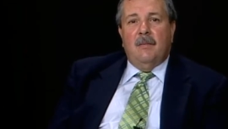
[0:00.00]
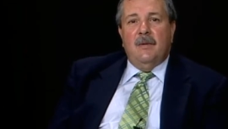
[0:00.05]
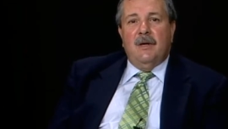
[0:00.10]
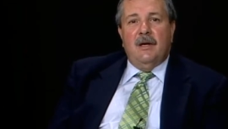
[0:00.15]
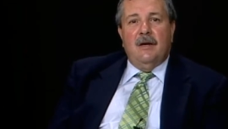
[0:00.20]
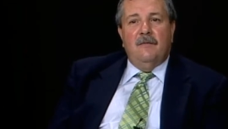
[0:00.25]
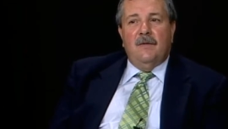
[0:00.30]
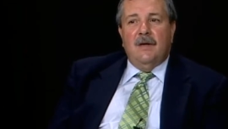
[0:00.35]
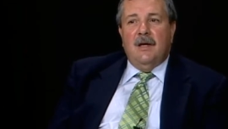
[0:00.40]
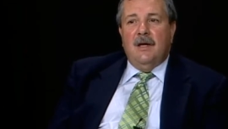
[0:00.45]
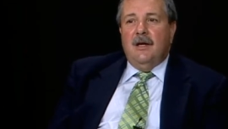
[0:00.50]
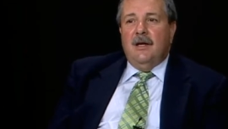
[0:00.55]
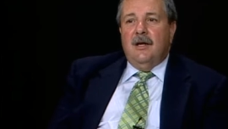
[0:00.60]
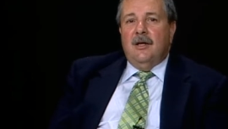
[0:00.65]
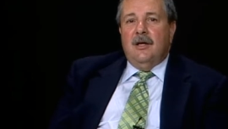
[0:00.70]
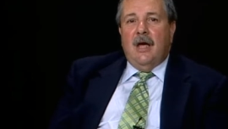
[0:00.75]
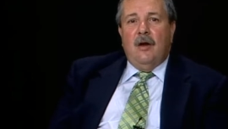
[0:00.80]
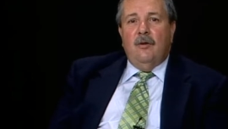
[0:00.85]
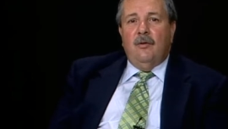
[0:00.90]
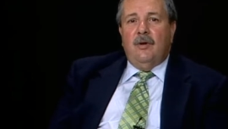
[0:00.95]
I mean,
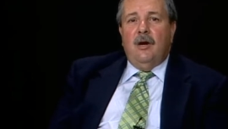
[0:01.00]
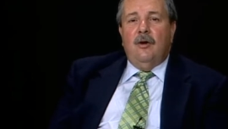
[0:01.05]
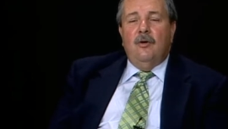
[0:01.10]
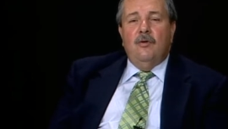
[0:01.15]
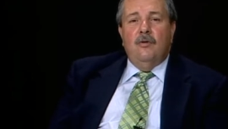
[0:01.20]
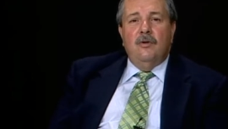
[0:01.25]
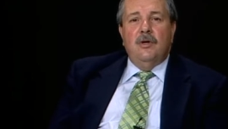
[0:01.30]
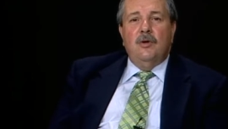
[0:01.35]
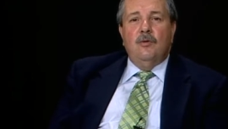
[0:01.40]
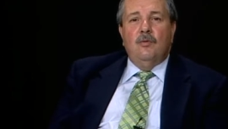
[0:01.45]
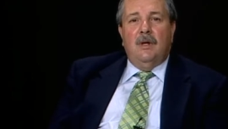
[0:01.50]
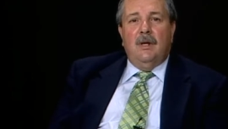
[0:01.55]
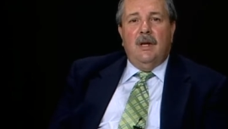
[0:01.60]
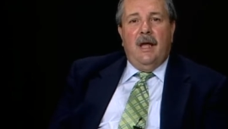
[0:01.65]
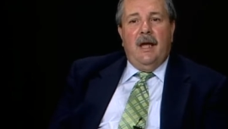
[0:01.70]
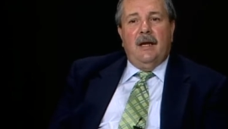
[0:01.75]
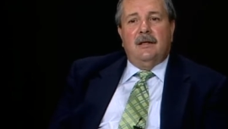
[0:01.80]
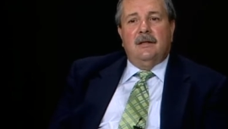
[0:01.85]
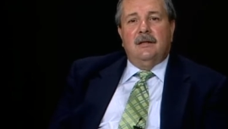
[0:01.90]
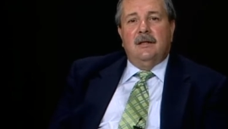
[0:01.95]
if, I don't care who you
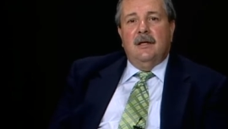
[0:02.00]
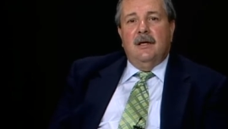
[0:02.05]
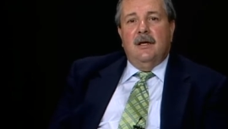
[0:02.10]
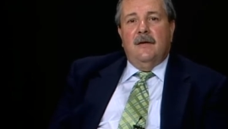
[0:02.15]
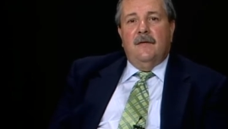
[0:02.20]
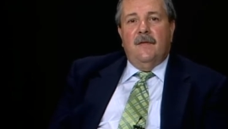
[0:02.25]
elect,